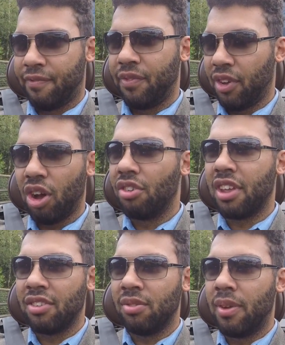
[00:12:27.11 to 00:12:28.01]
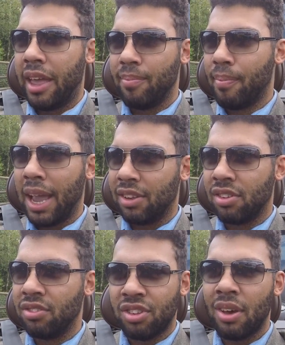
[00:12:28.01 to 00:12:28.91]
The cars it makes
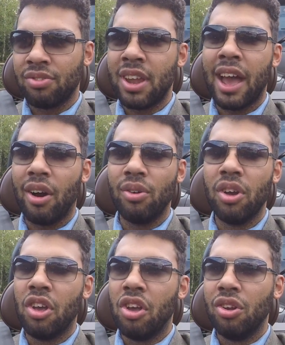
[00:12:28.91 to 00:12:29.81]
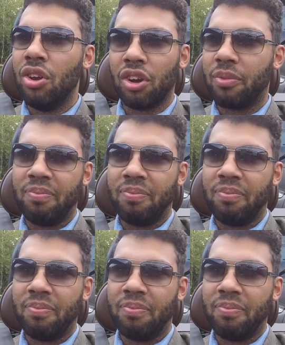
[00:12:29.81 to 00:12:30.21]
and sells now look